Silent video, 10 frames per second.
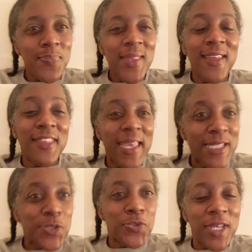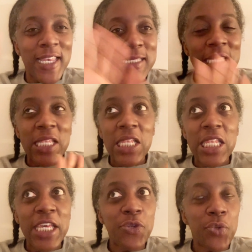the internet is
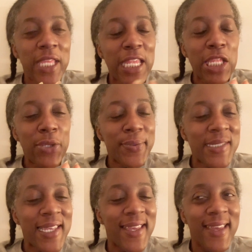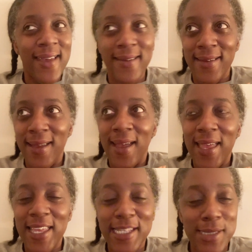literally losing
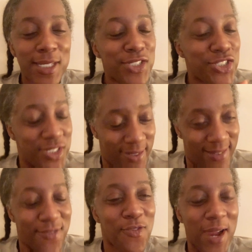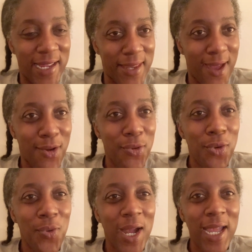its right now,
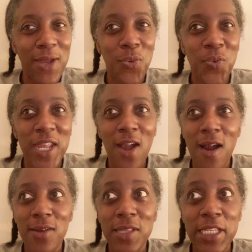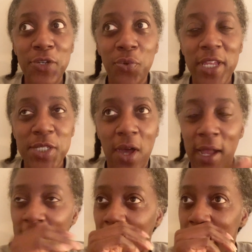right? We are literally
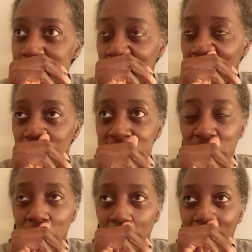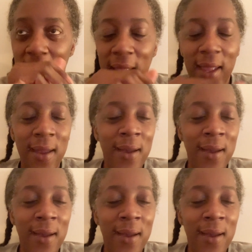talking a day or so away